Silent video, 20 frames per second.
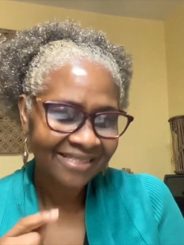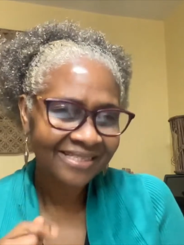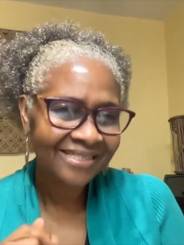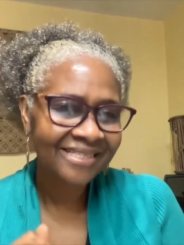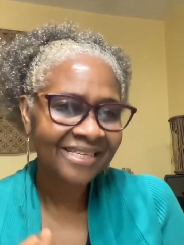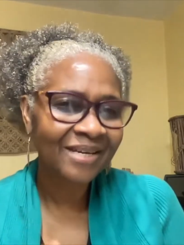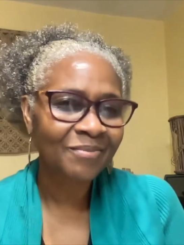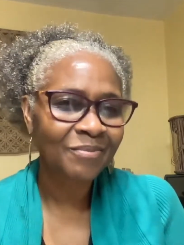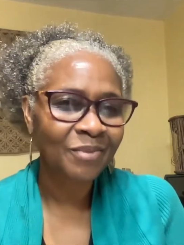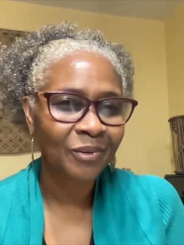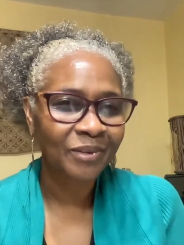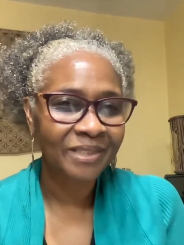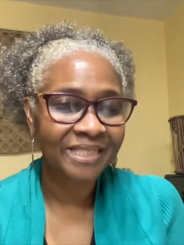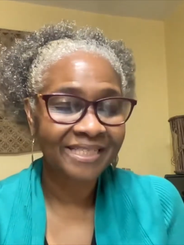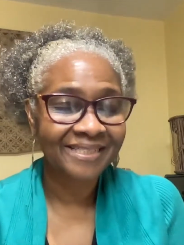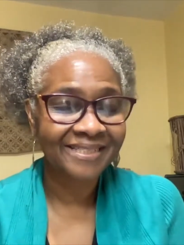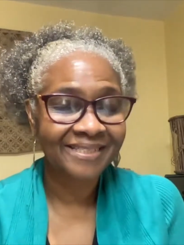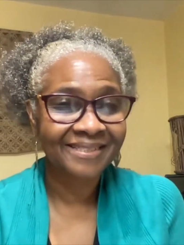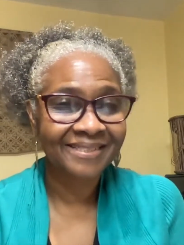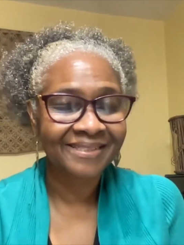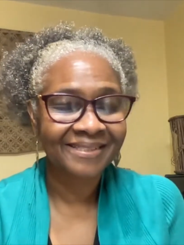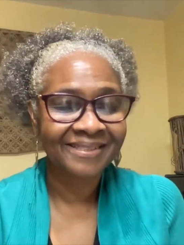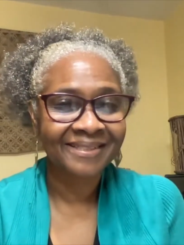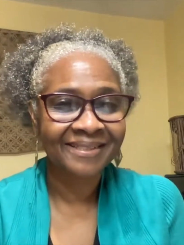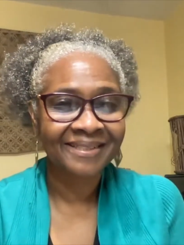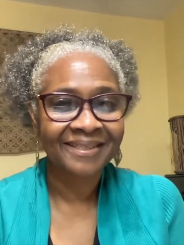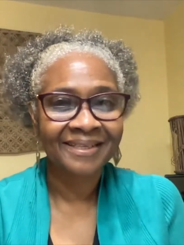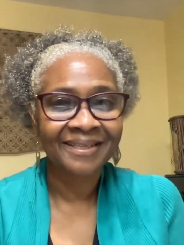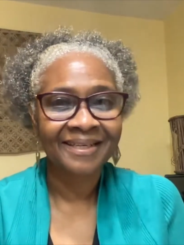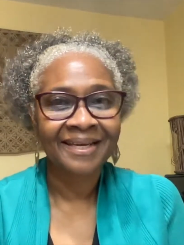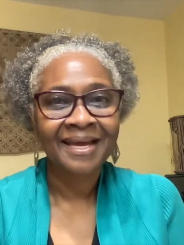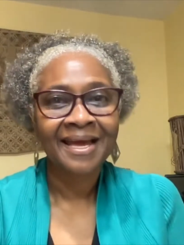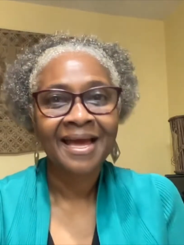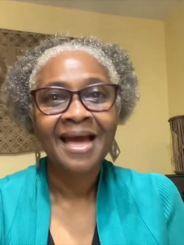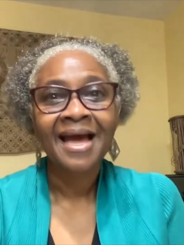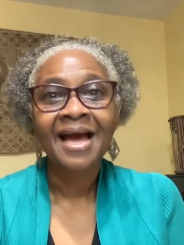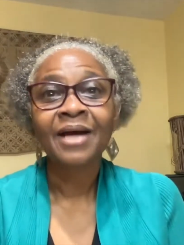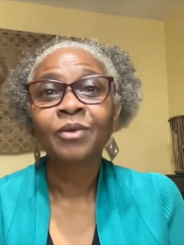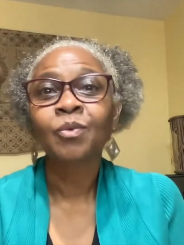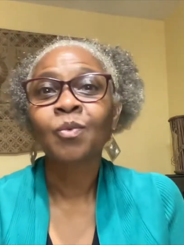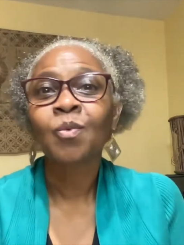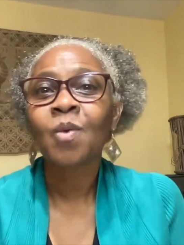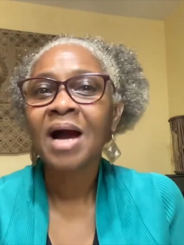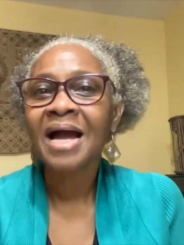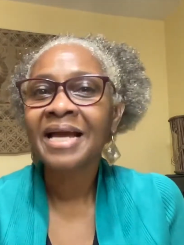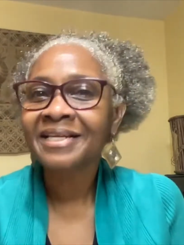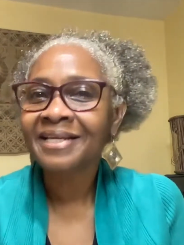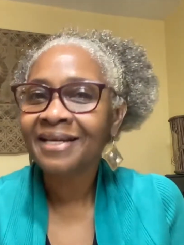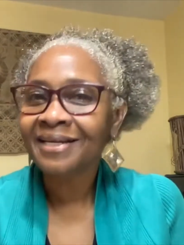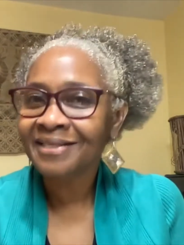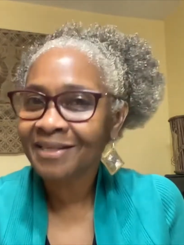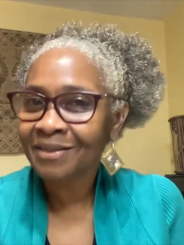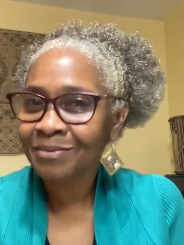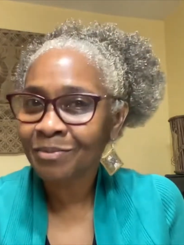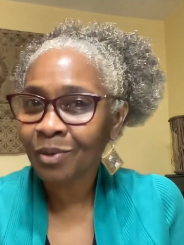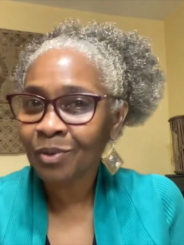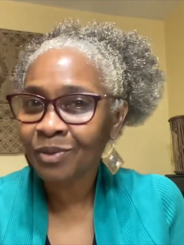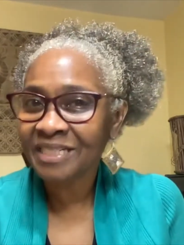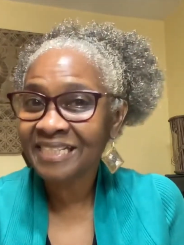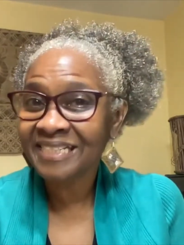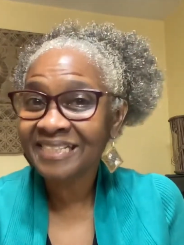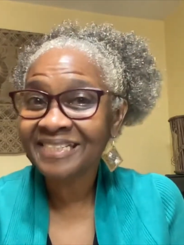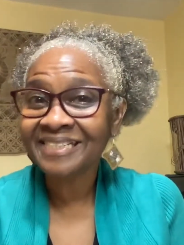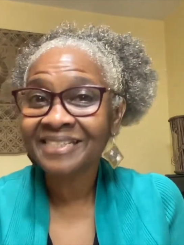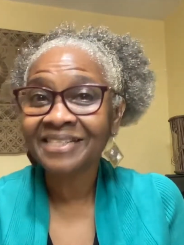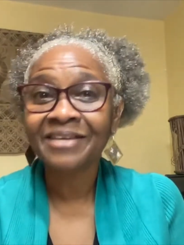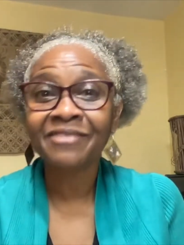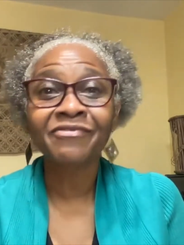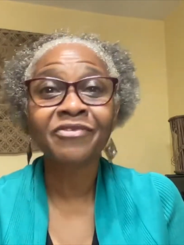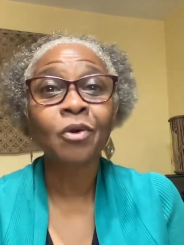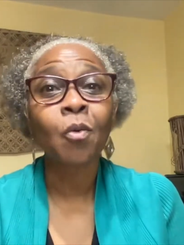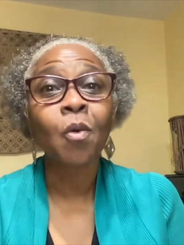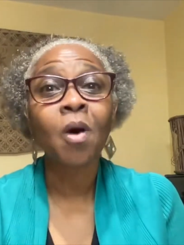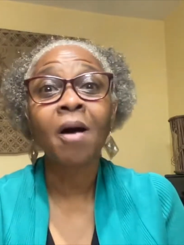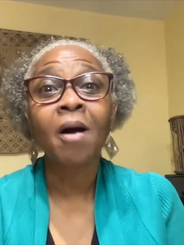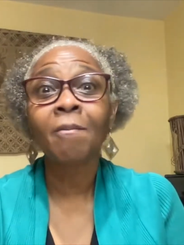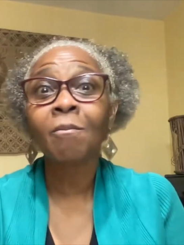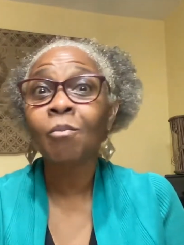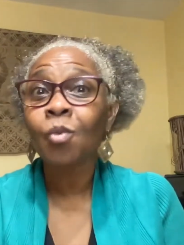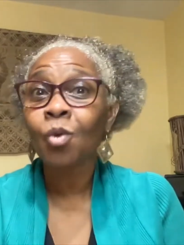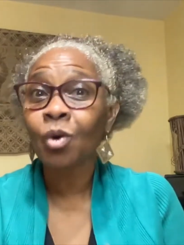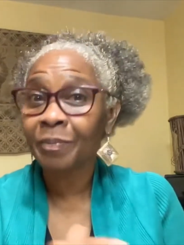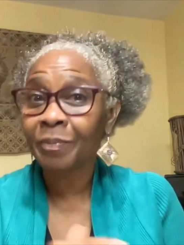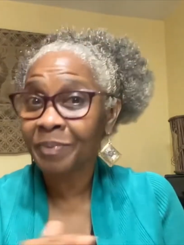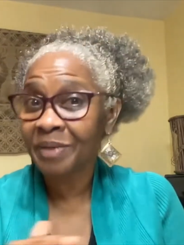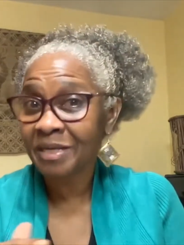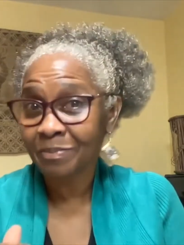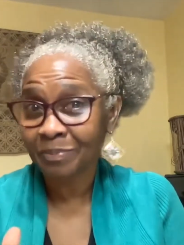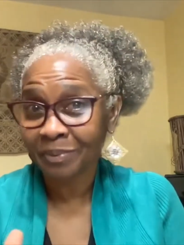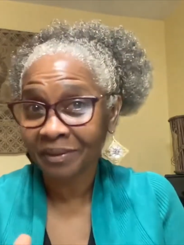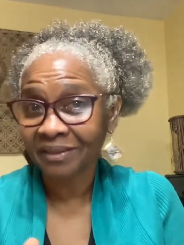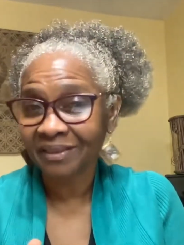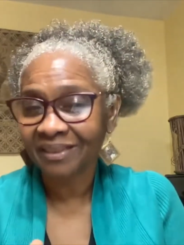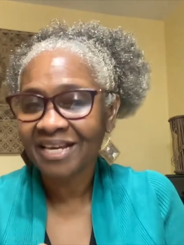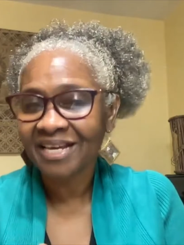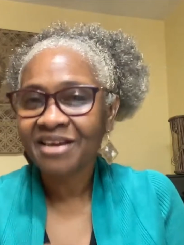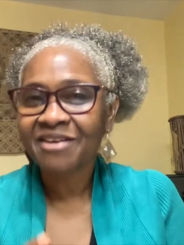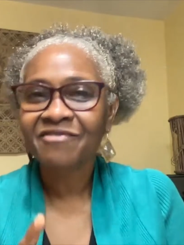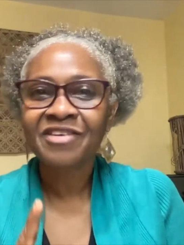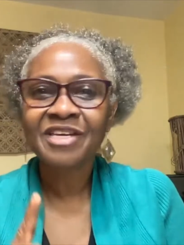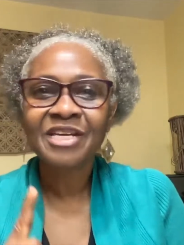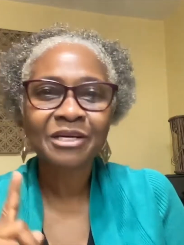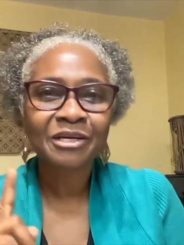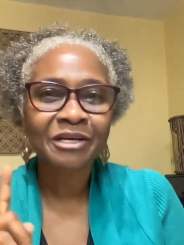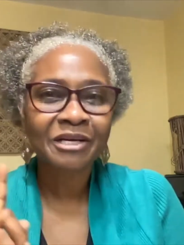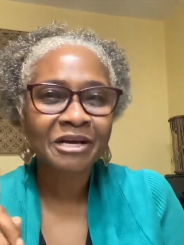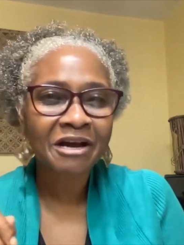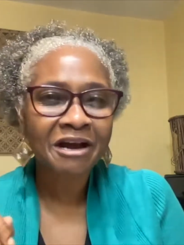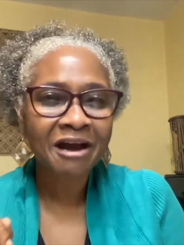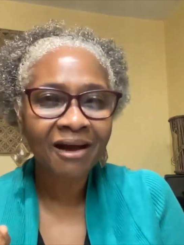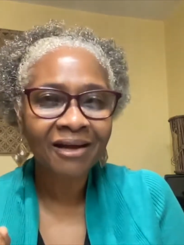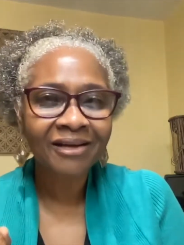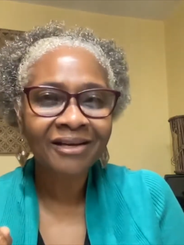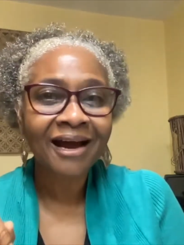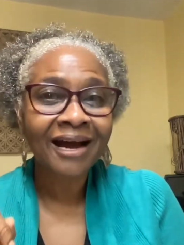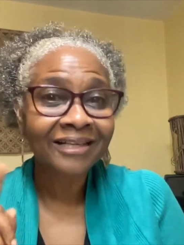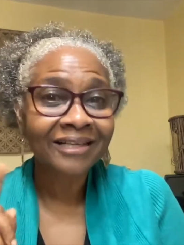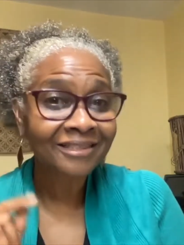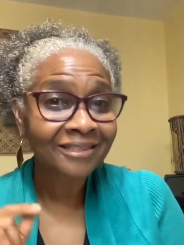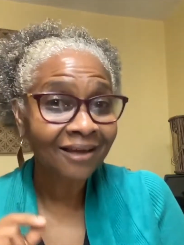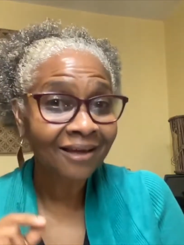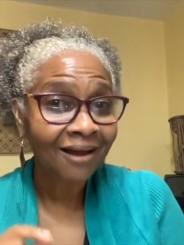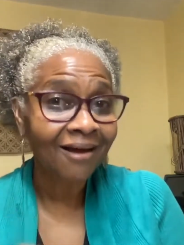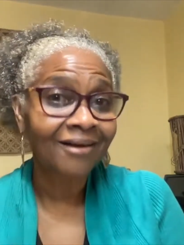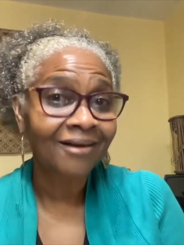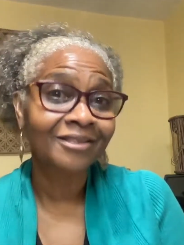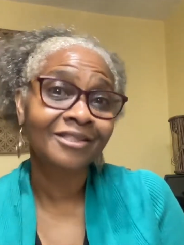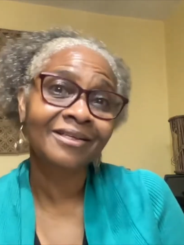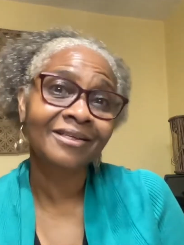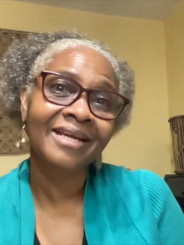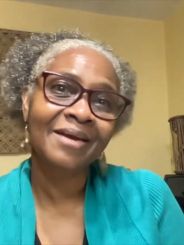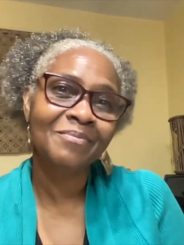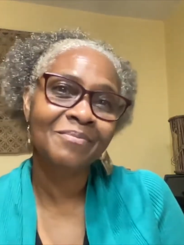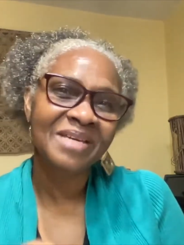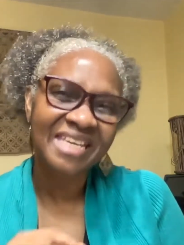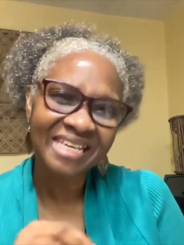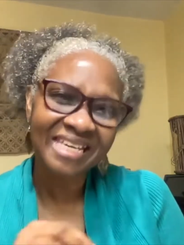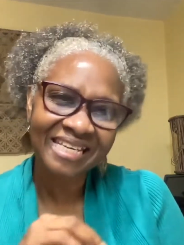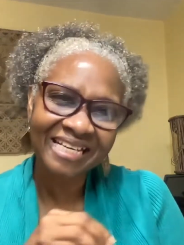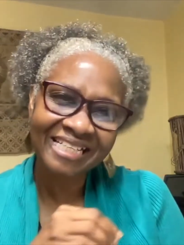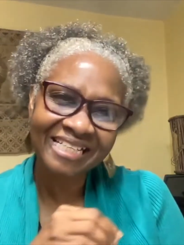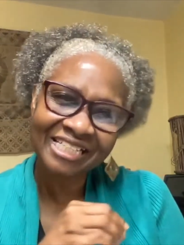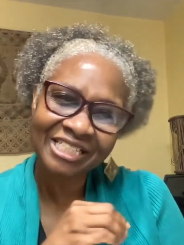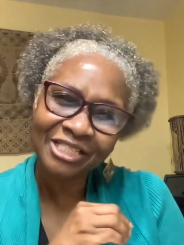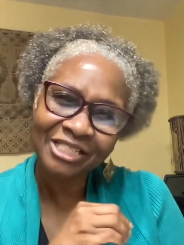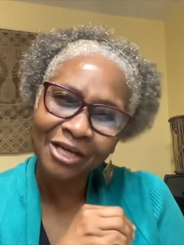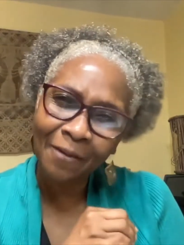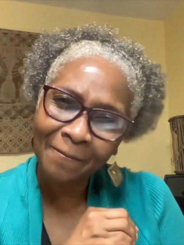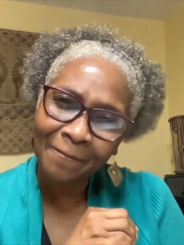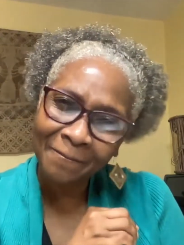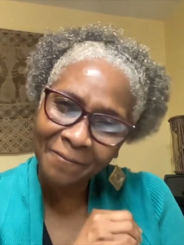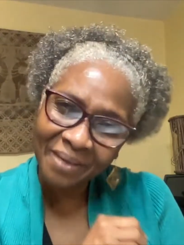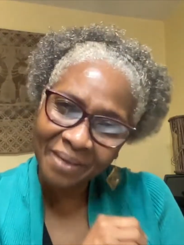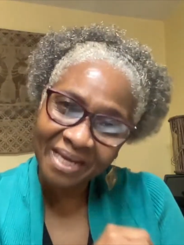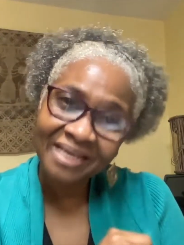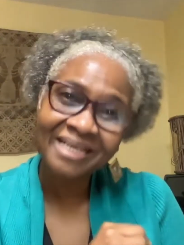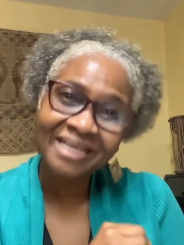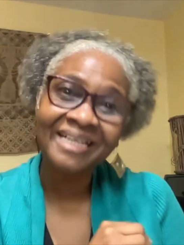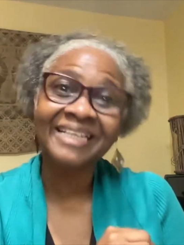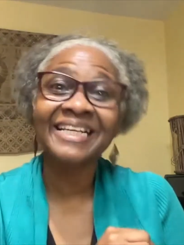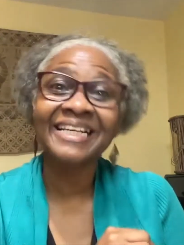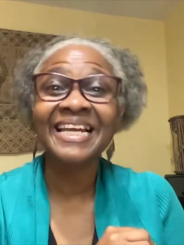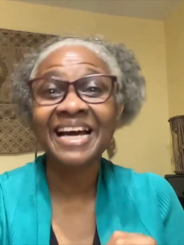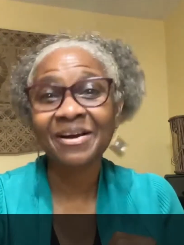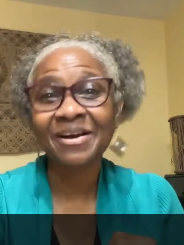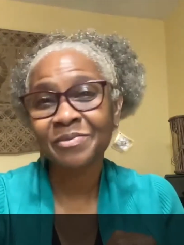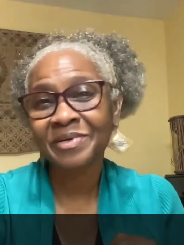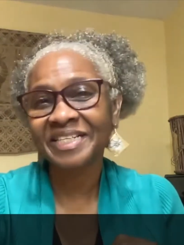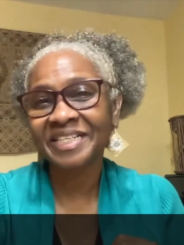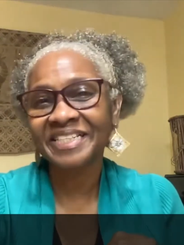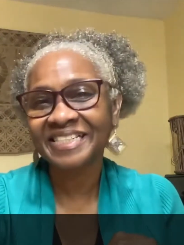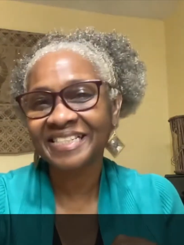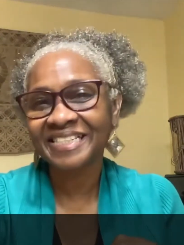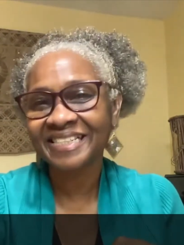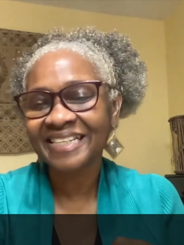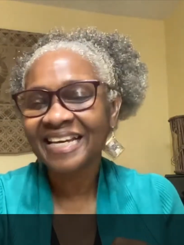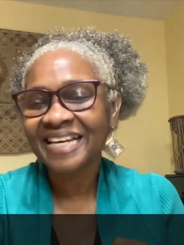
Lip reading: Think about it. And while you think about it, if you want more people to hear God talk to them in the Jamaican language,